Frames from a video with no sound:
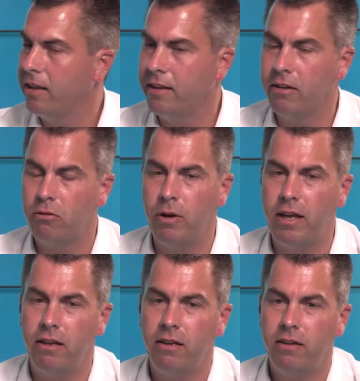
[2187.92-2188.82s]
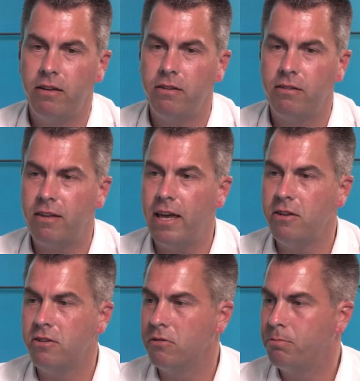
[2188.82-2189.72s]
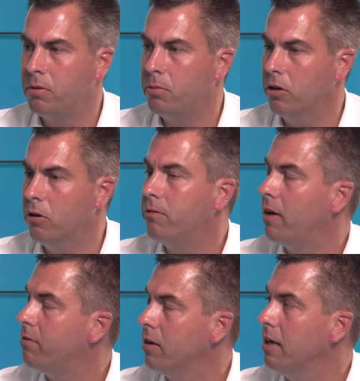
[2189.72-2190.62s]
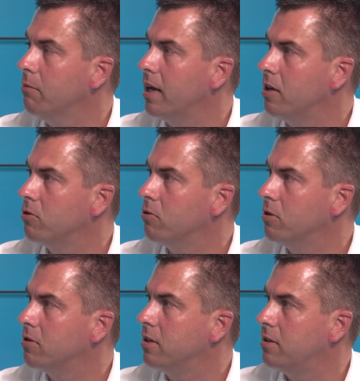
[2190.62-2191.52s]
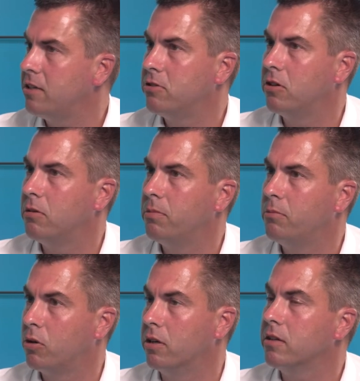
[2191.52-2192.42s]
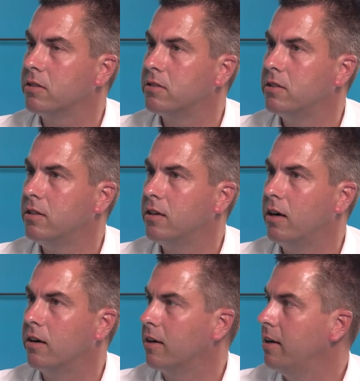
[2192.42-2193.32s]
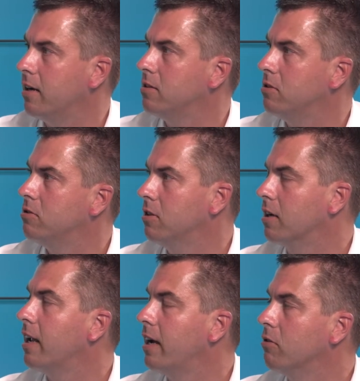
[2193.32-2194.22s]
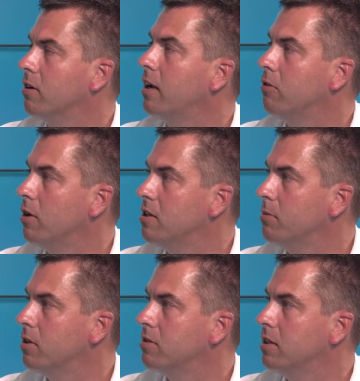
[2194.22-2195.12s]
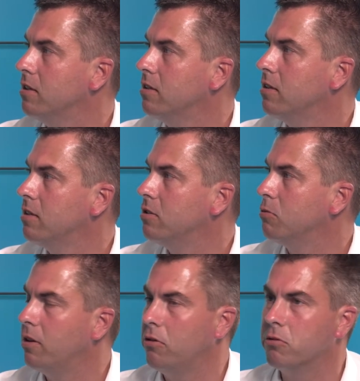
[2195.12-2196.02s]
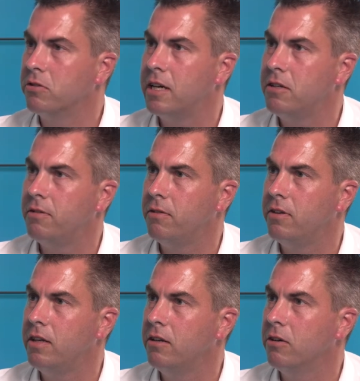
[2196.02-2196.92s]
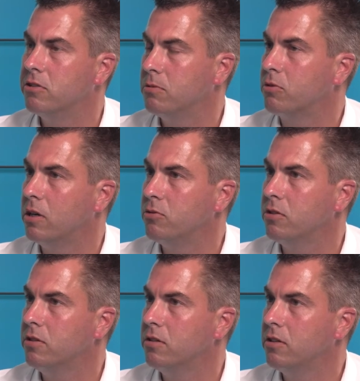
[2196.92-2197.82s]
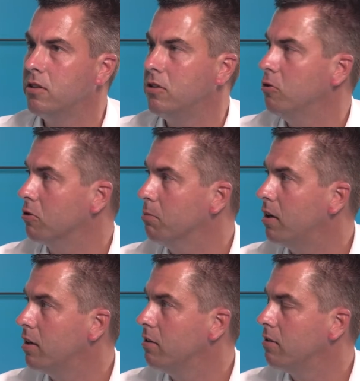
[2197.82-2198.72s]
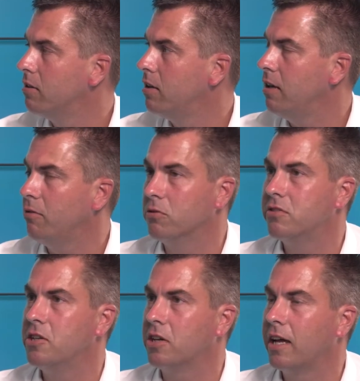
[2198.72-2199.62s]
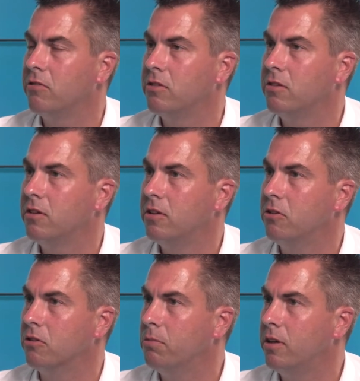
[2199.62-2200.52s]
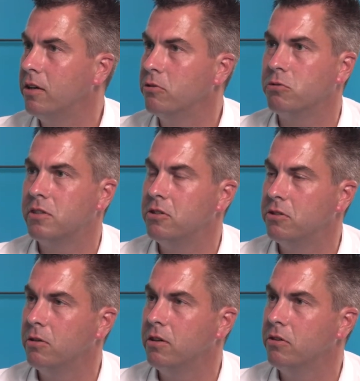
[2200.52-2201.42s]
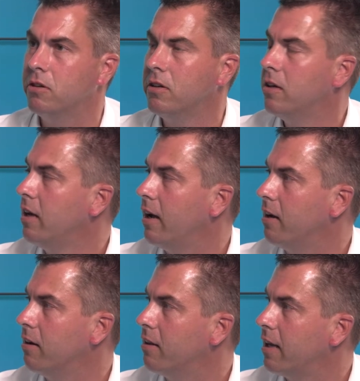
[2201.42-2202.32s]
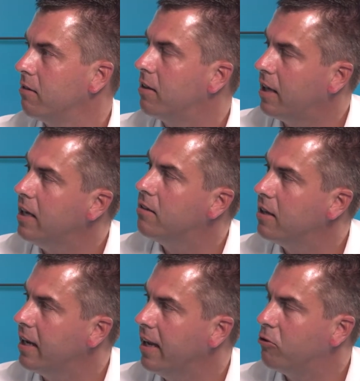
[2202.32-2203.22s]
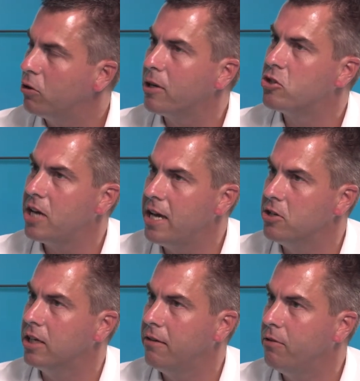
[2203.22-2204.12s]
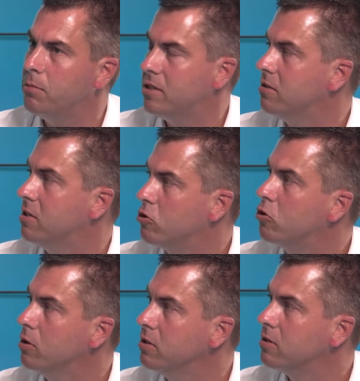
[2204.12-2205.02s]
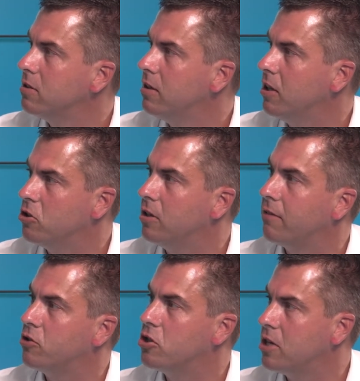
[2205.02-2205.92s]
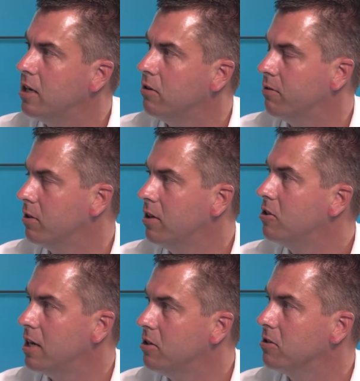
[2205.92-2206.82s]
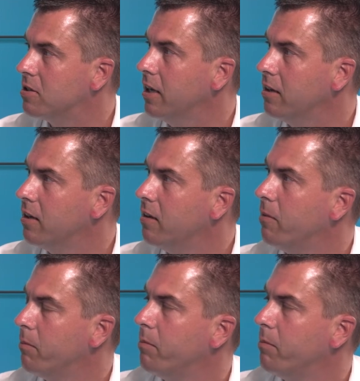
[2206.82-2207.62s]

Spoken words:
and that's where Sage has put an awful effort in making sure its desktop products are connected to the cloud and connected to HMRC. So whether you're on Sage 50 on subscription, you're compliant. If you're on Sage Accountant, you're compliant, or Sage 200. And that's the key thing. It's all about change and giving businesses choice. They shouldn't have to change for change's sake.